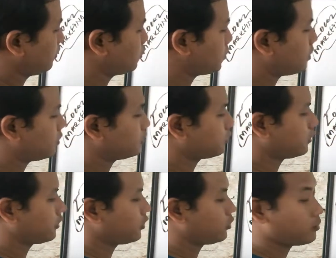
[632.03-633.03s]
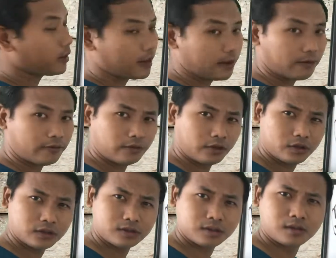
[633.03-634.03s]
Charters, and then you have
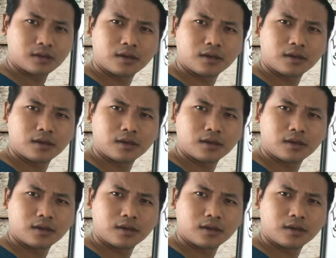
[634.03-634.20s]
this